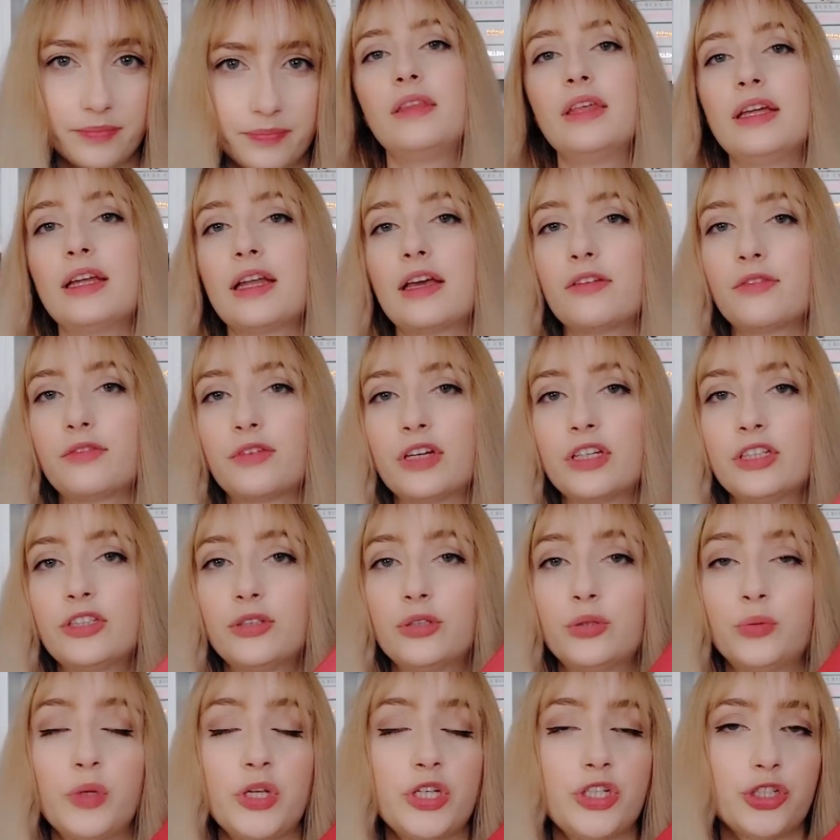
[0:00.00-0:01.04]
Then I read
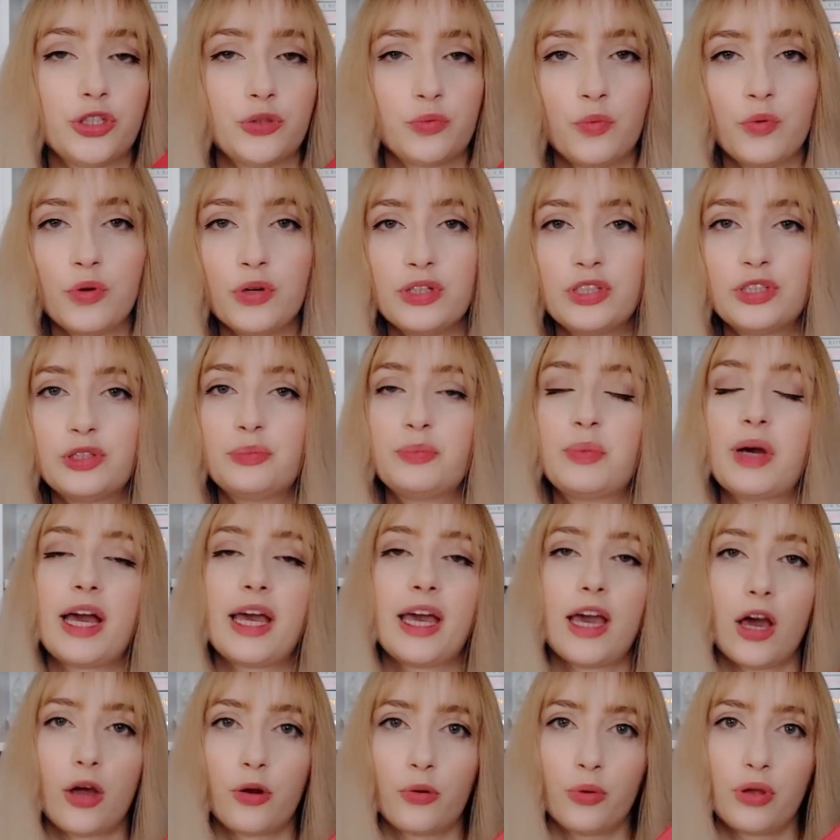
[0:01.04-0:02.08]
Norwegian Wood by
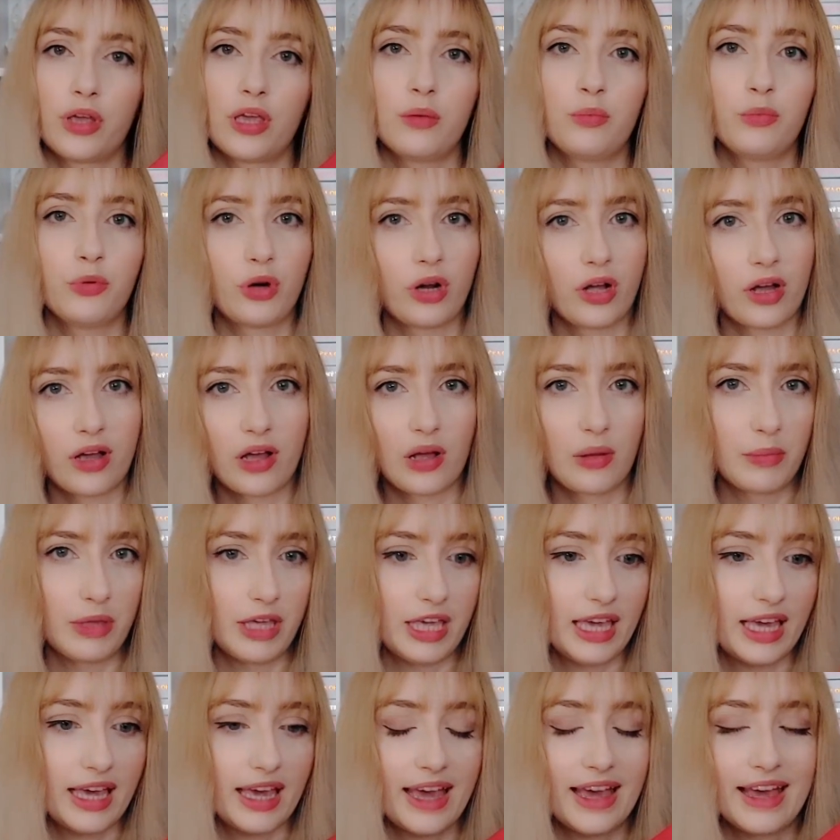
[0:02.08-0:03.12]
Haruki
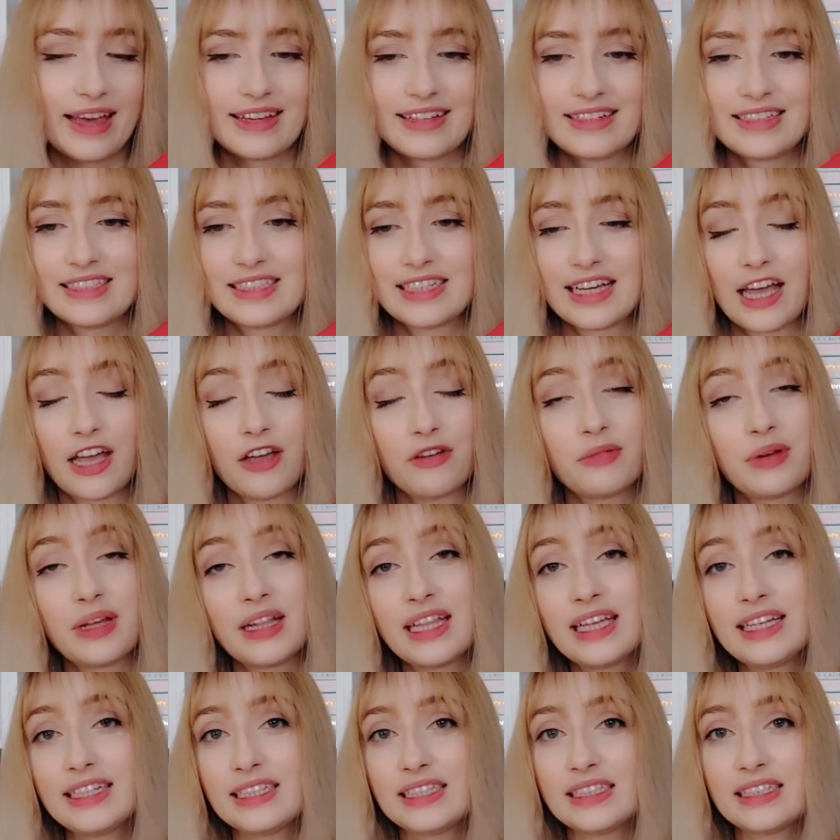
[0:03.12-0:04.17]
Murakami, and I
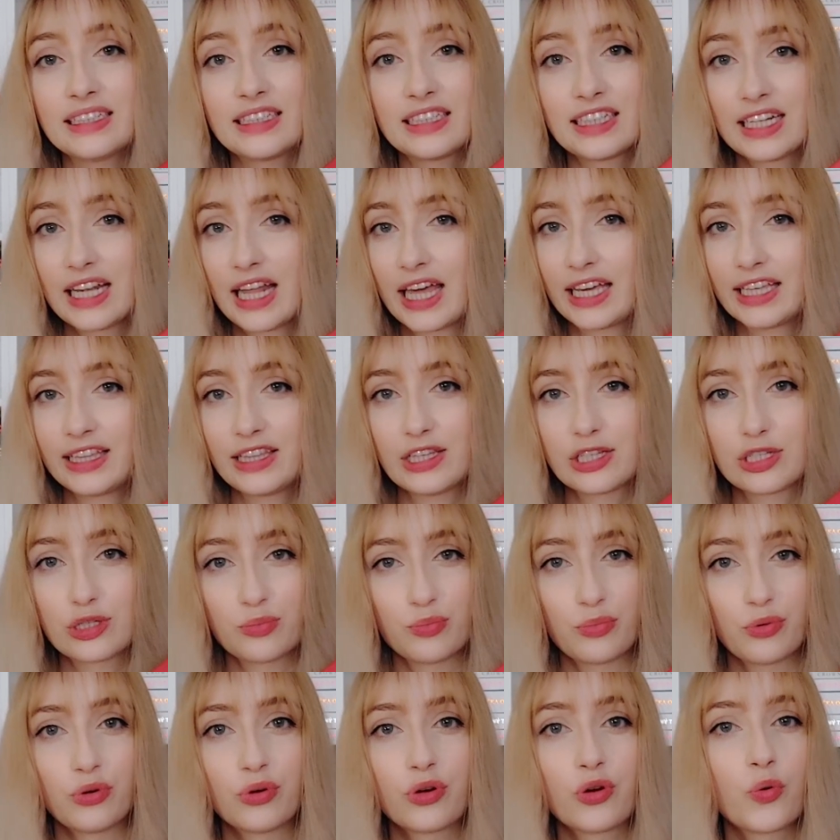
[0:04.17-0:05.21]
really didn't like this
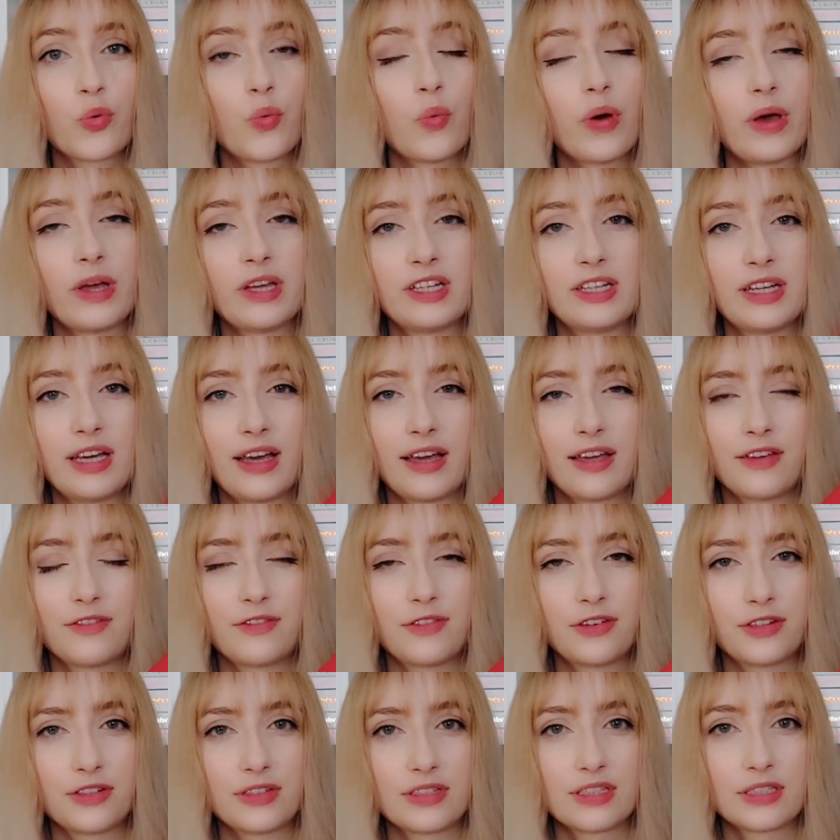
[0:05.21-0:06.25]
book when I
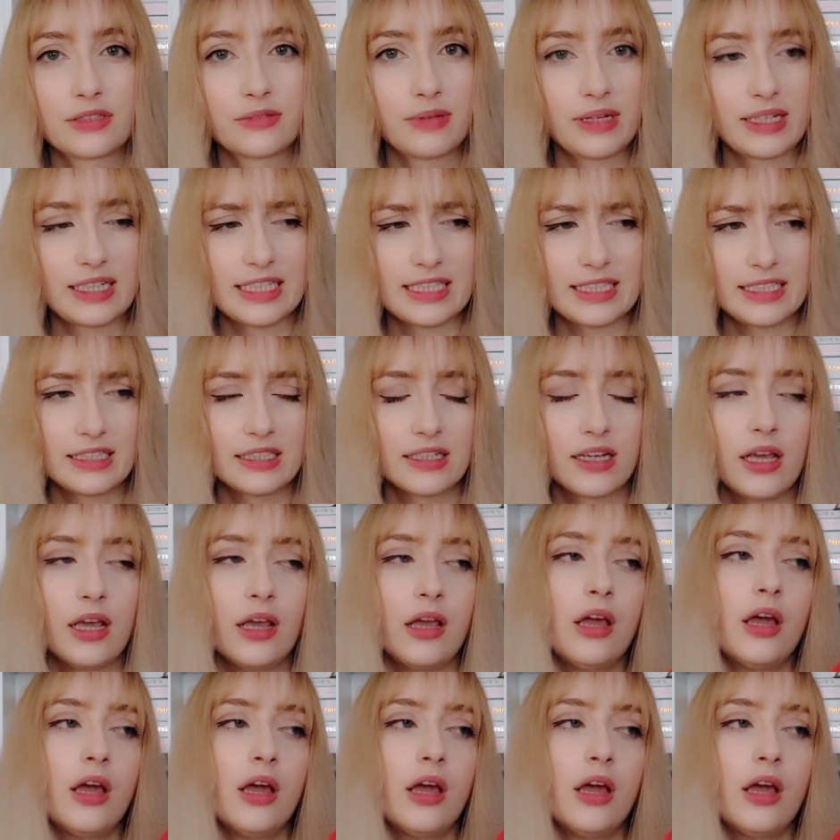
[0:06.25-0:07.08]
first read it.